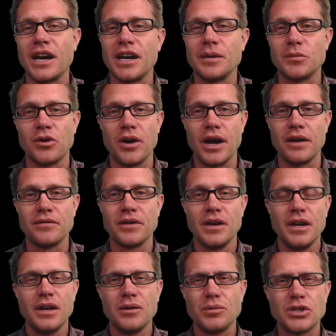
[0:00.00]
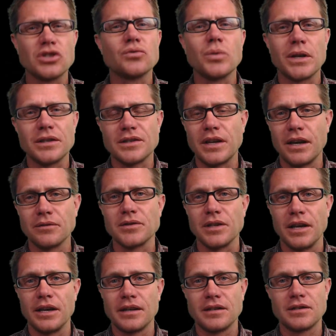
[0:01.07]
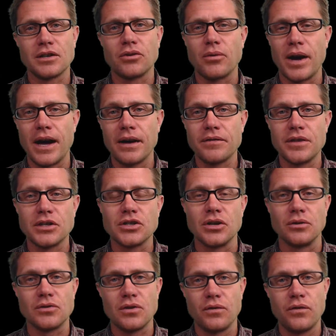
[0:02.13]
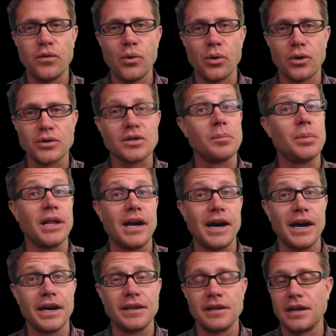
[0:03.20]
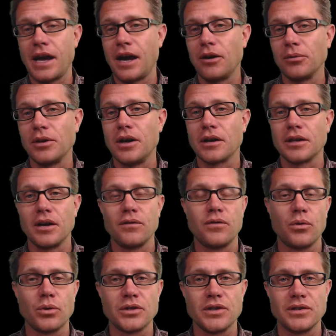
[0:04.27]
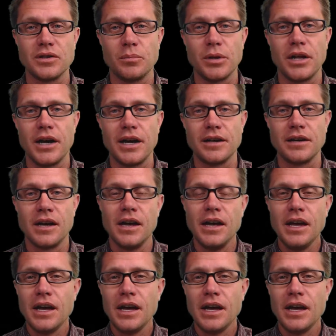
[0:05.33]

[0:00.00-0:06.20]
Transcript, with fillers: time graph, which is what it sounds like. It's a graph that shows the force applied and how long that force is applied.